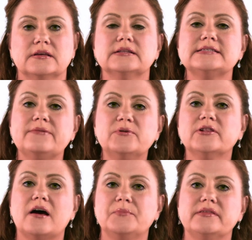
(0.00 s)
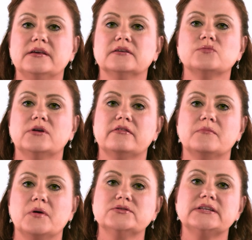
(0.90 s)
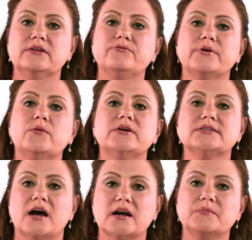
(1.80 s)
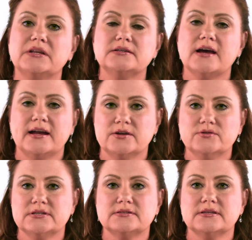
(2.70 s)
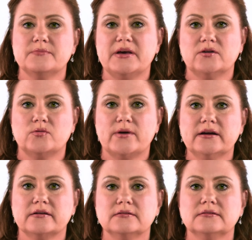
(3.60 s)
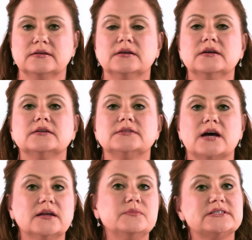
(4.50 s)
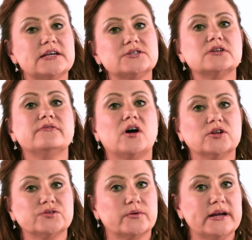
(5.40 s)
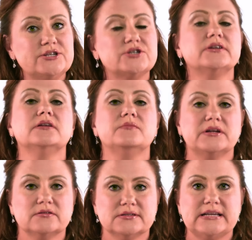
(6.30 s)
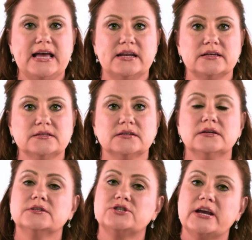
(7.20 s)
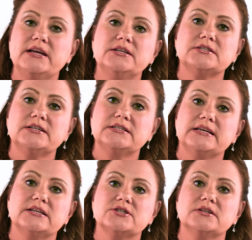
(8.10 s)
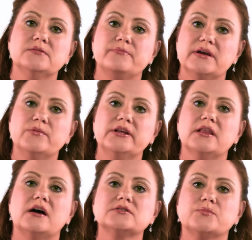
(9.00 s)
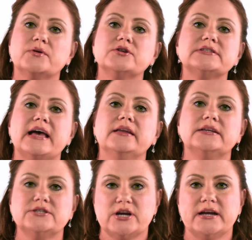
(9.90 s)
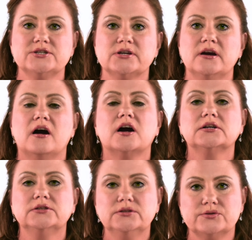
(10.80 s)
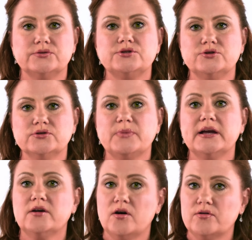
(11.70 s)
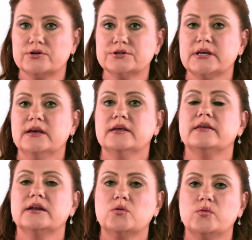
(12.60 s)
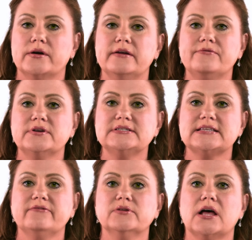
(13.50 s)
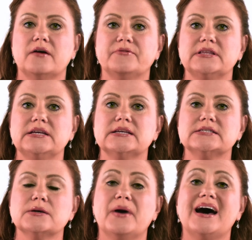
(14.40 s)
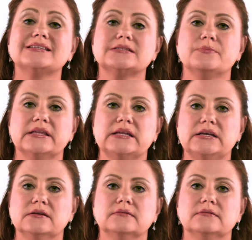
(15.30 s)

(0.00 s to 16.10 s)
Encephalopathy is one of the most infrequent documented diagnoses in the medical record. Documentation of alteration in a mental status, change in attention, memory loss, or personality change are clues used by coders that a query for encephalopathy is a possibility.